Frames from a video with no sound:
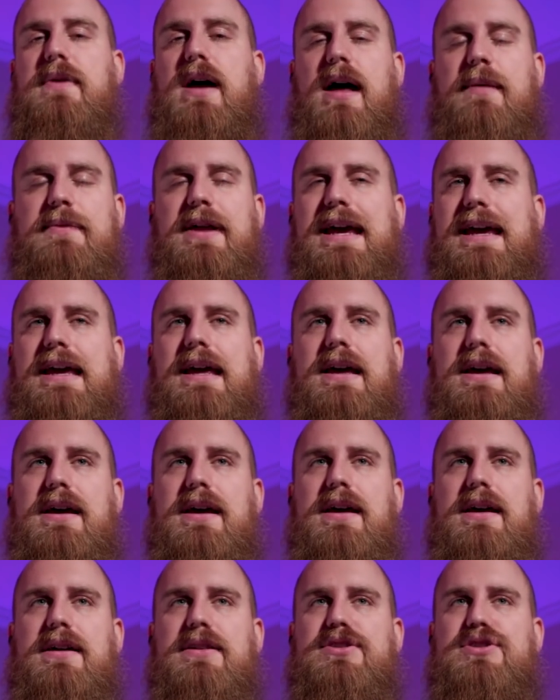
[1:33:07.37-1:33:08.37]
like
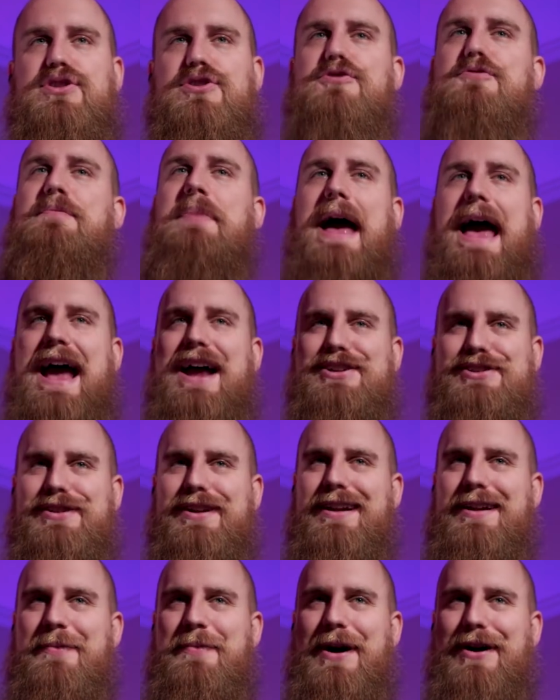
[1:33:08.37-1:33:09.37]
too
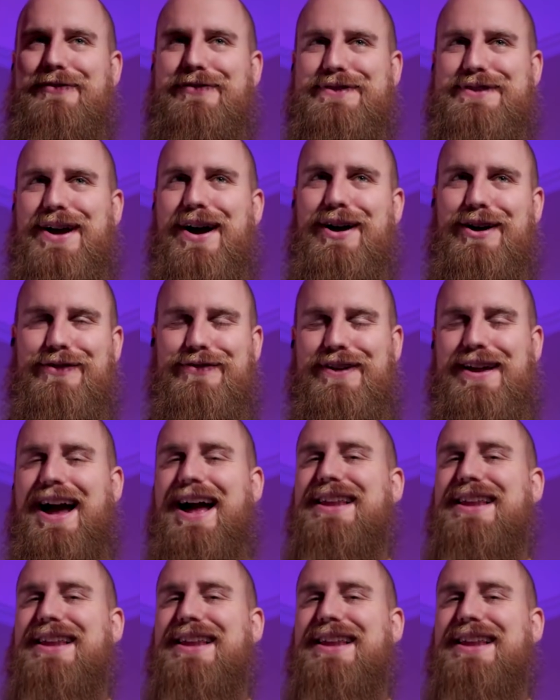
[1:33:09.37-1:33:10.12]
passionate about photography.